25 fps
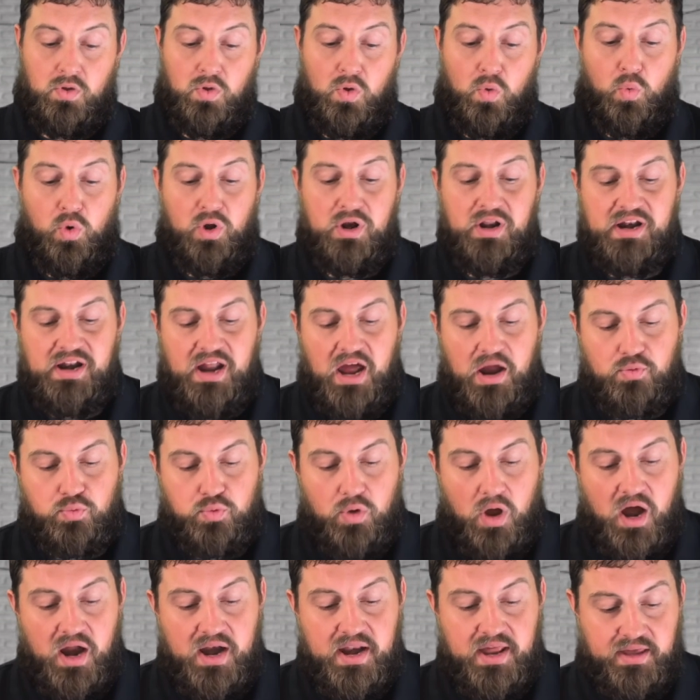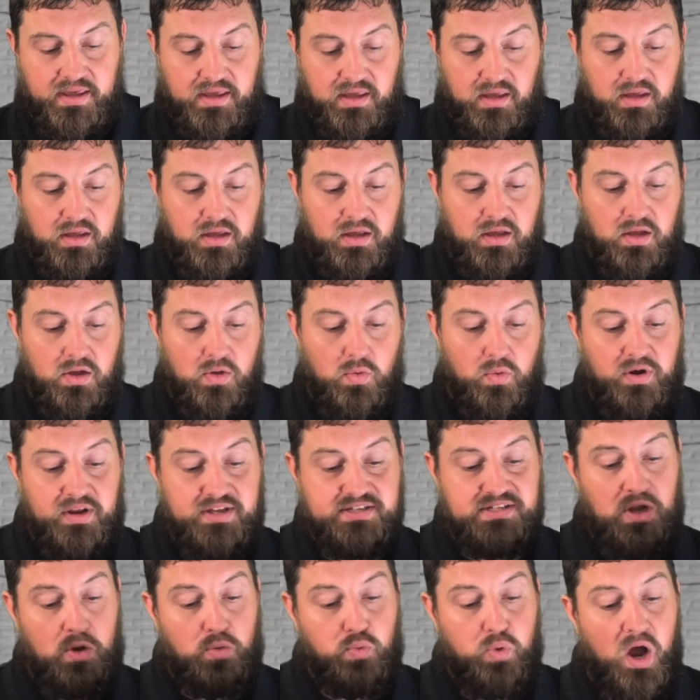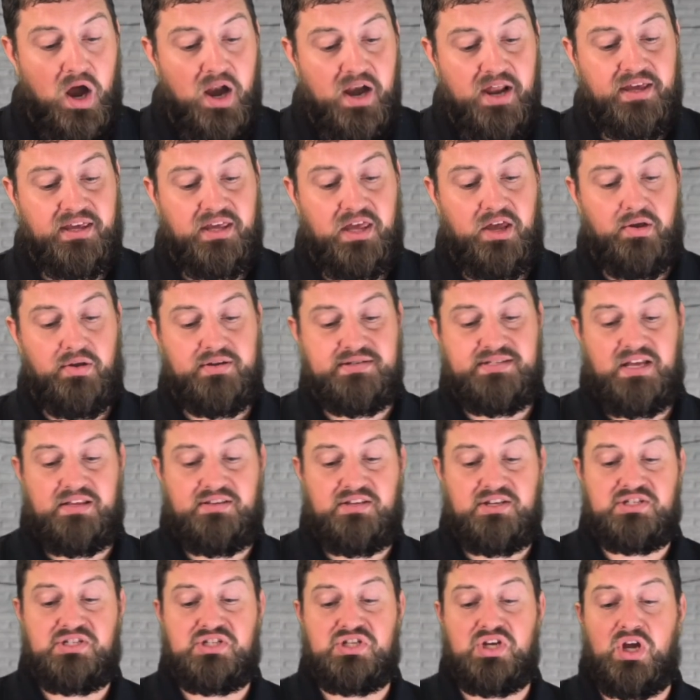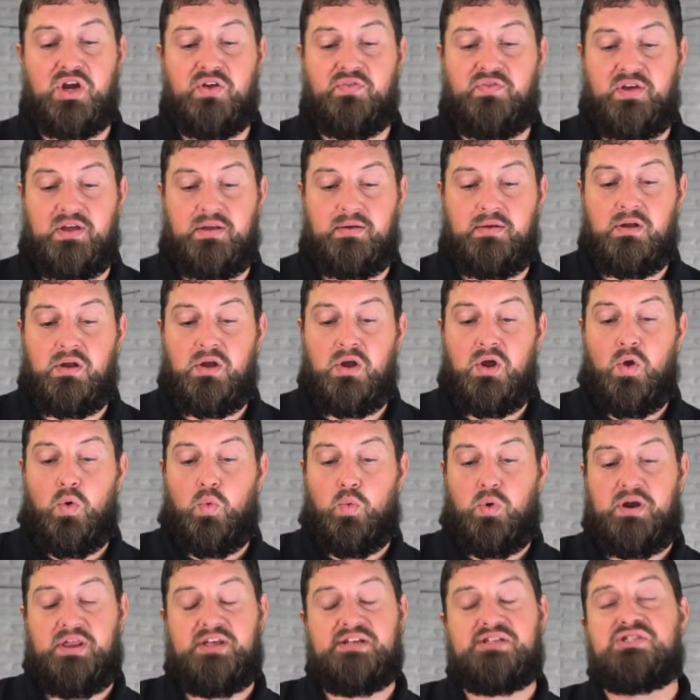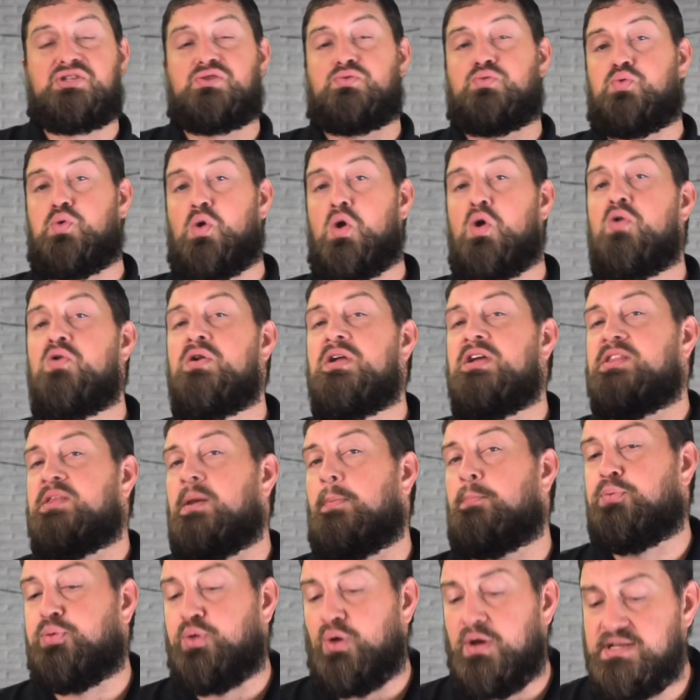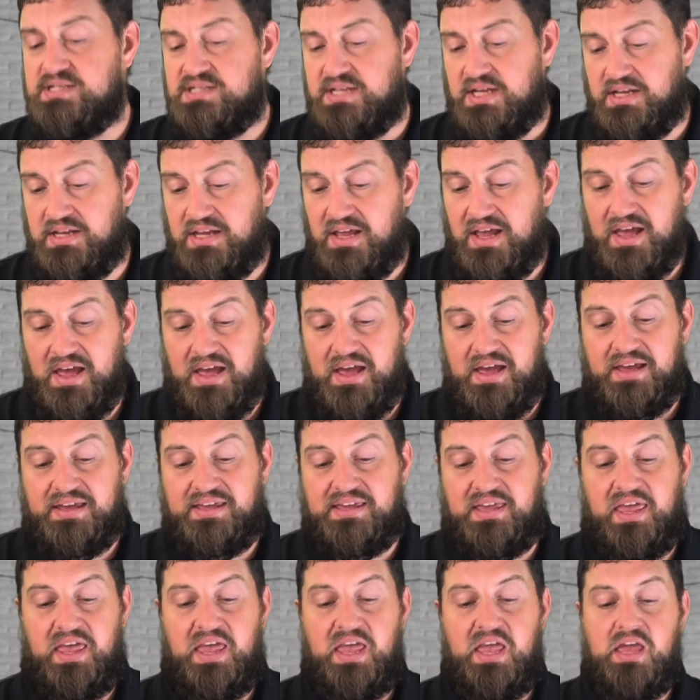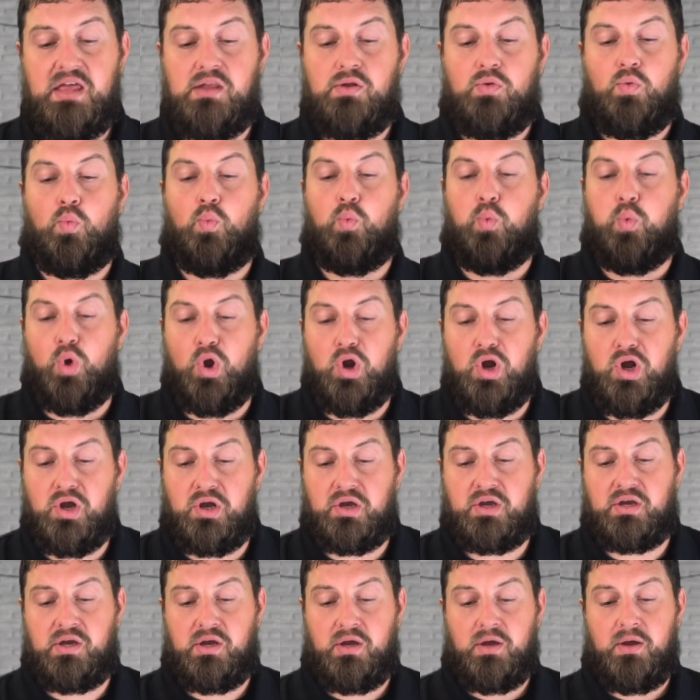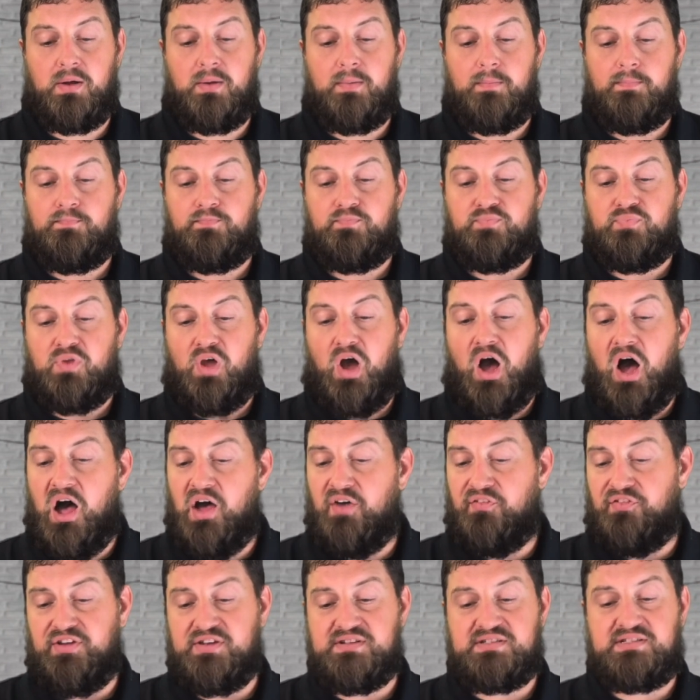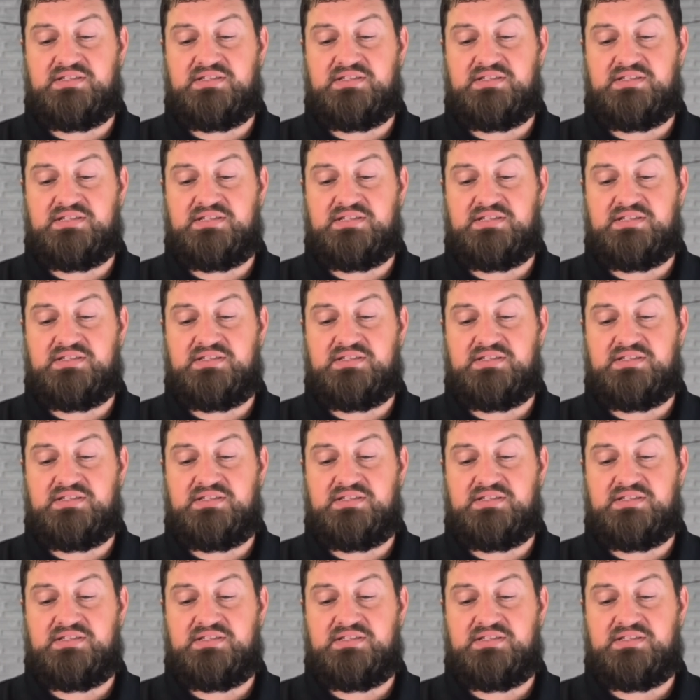What an ironic what is ironic here is that the servant, when he's thrown into prison, can't work off his